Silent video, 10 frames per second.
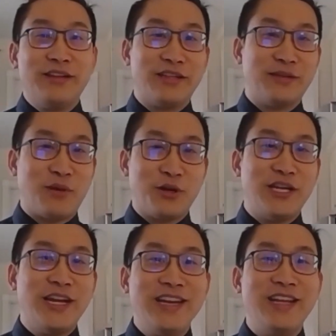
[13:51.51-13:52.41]
that the
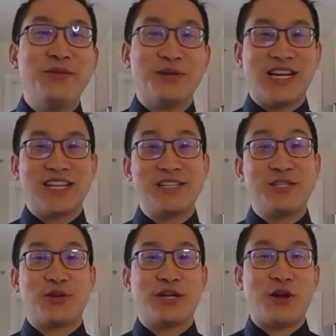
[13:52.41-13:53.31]
martini was actually
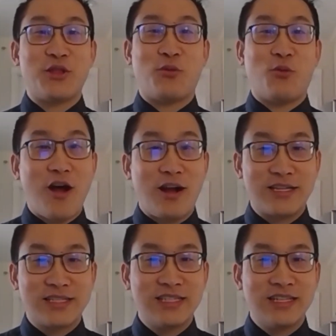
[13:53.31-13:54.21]
drunken on the
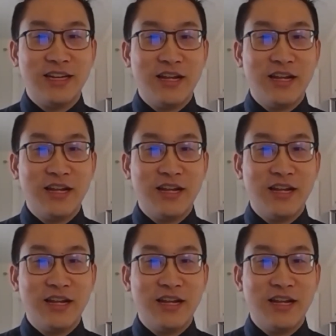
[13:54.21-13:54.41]
rocks.